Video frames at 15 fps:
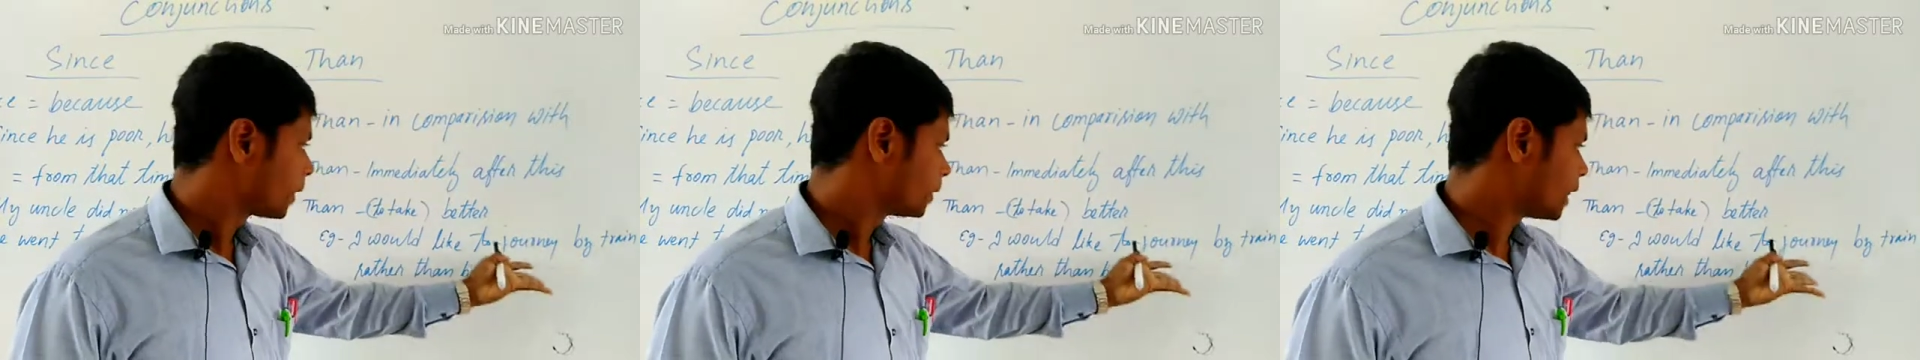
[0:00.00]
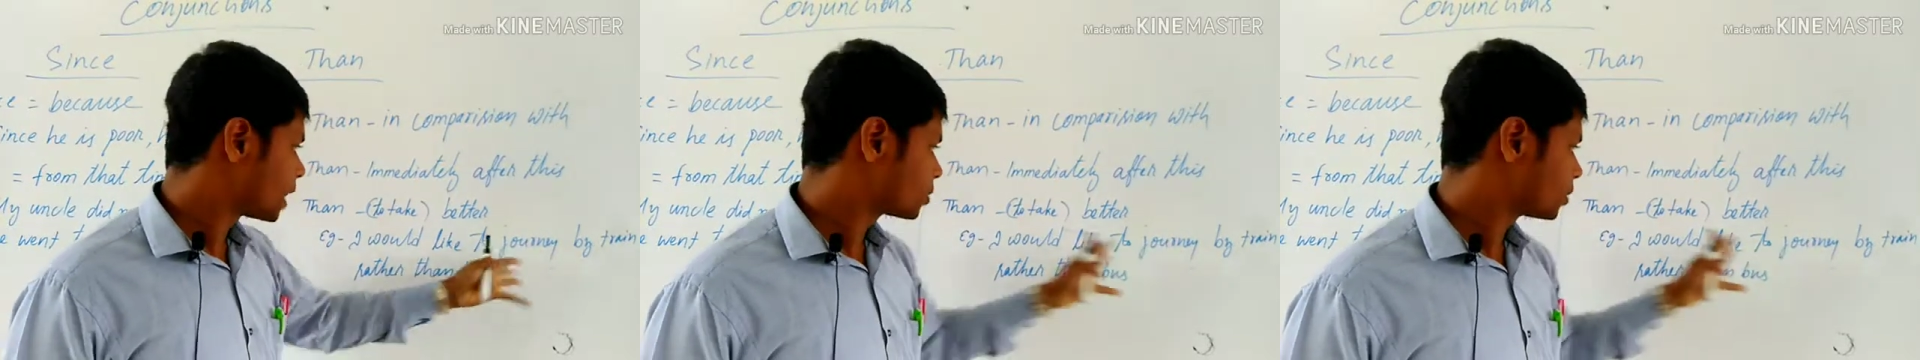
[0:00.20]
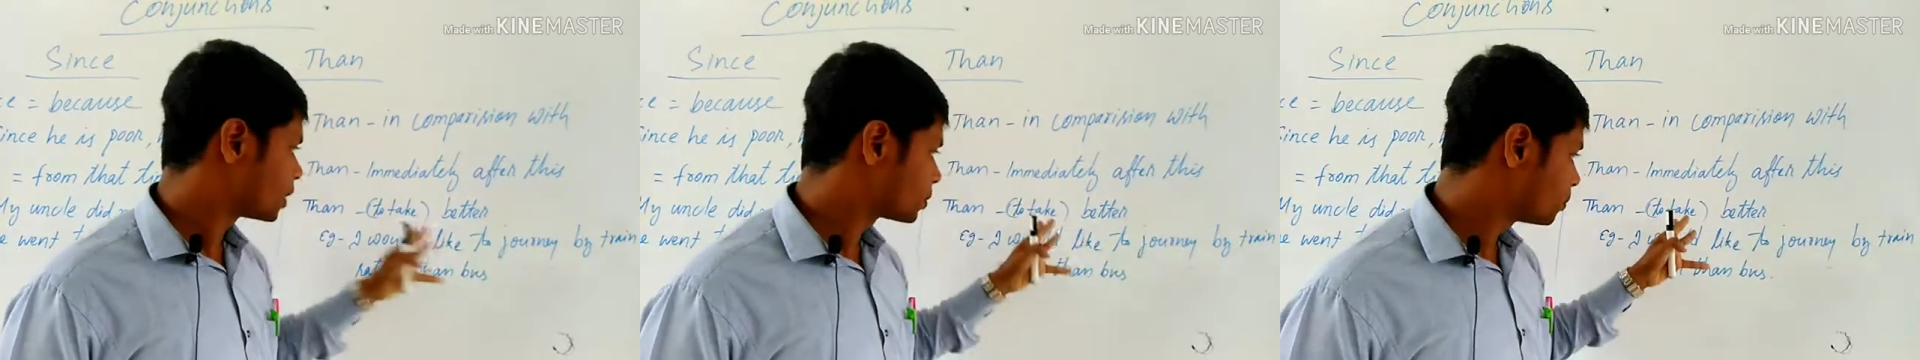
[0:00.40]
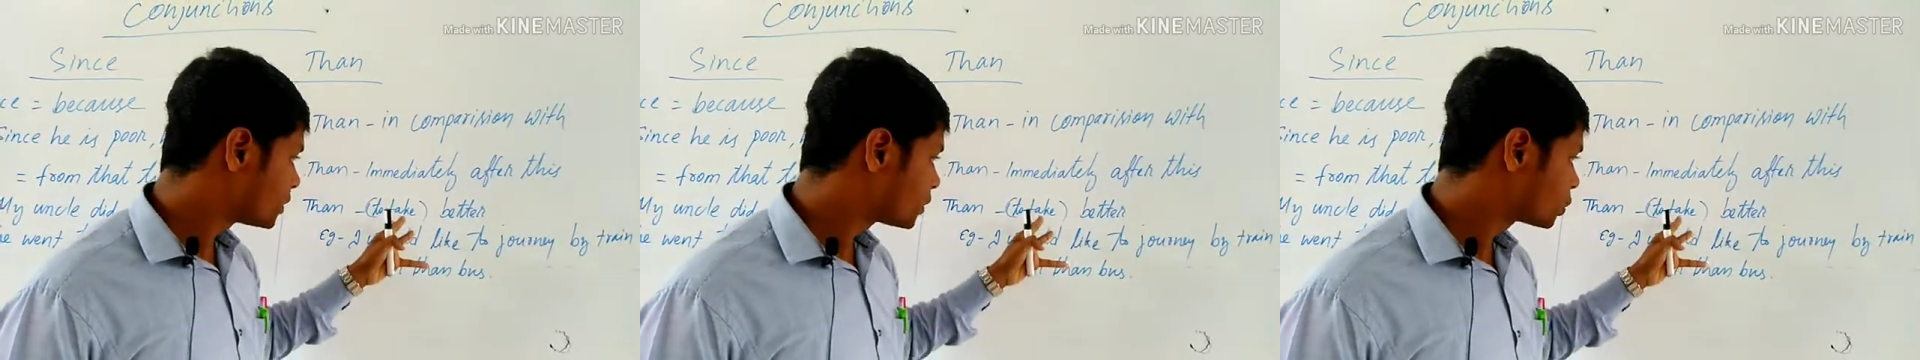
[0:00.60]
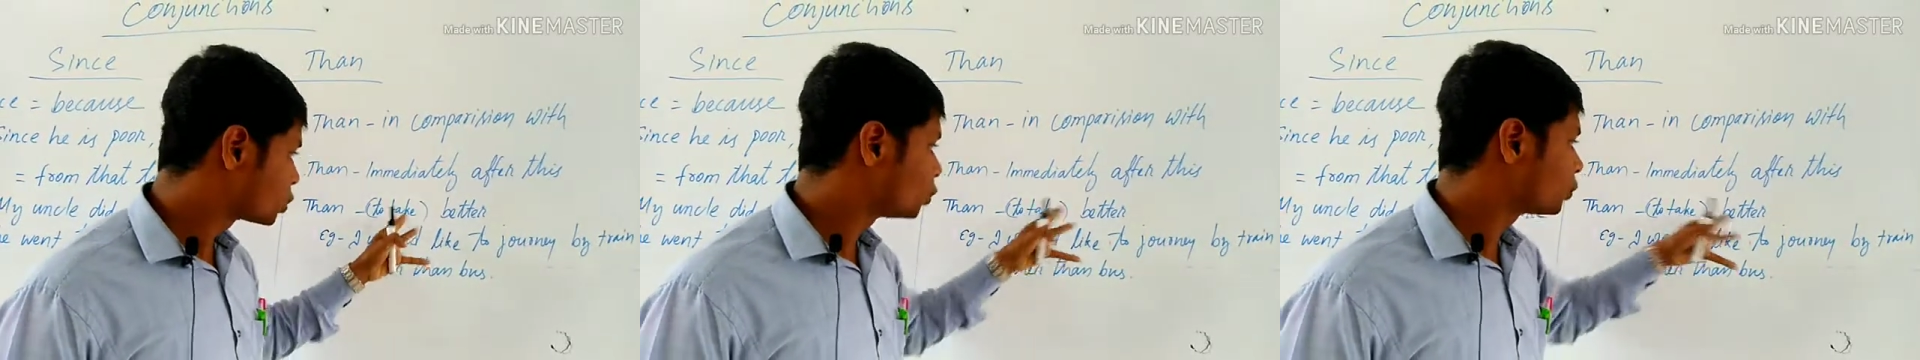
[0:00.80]
That's what
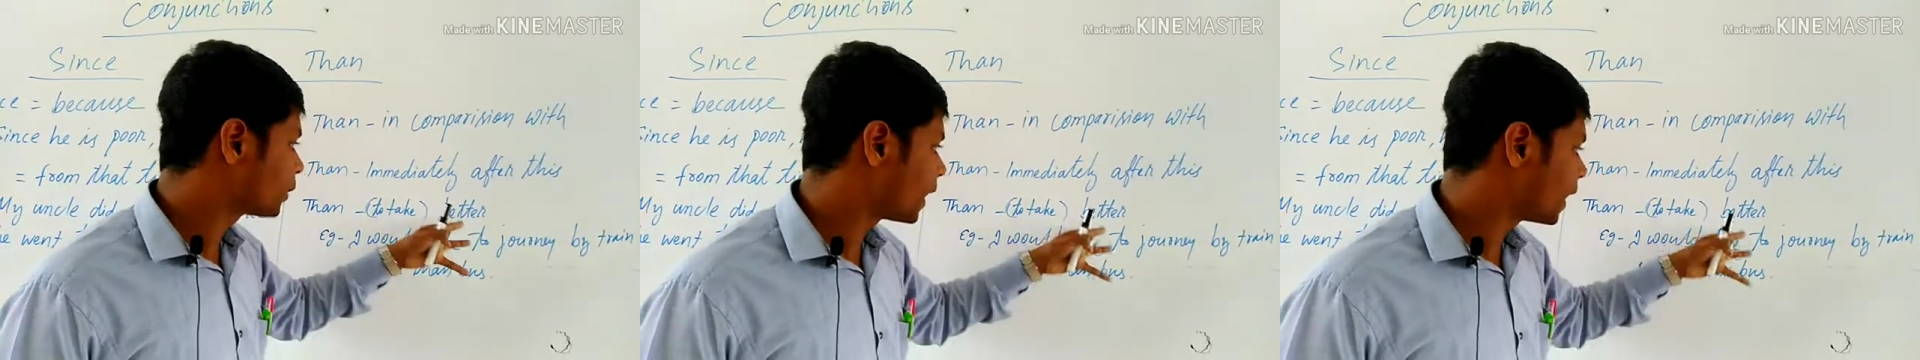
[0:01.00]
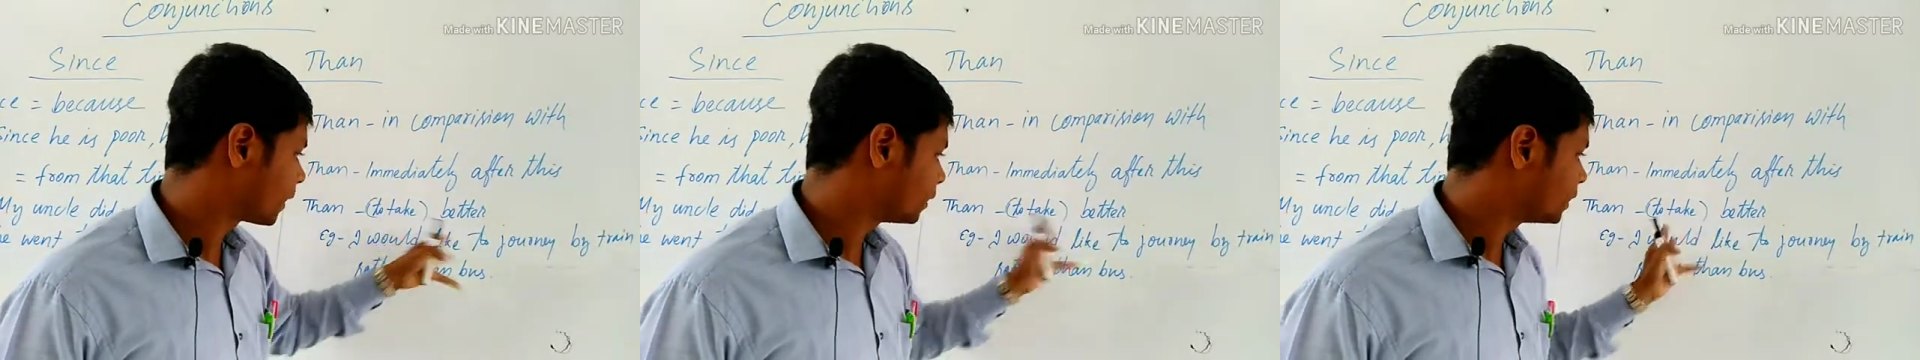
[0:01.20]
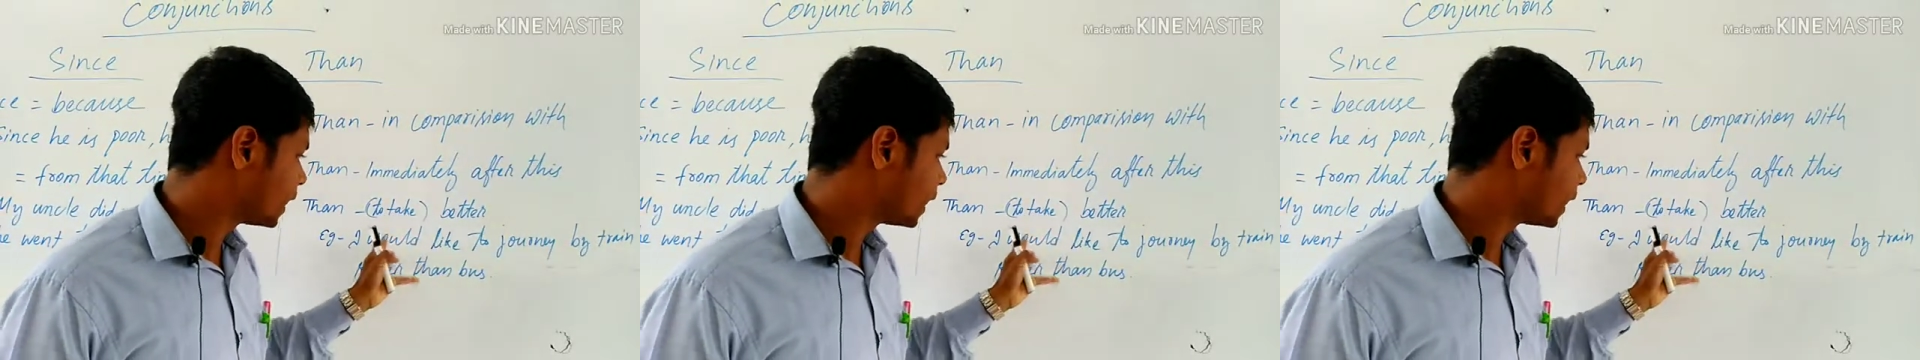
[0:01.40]
means to take.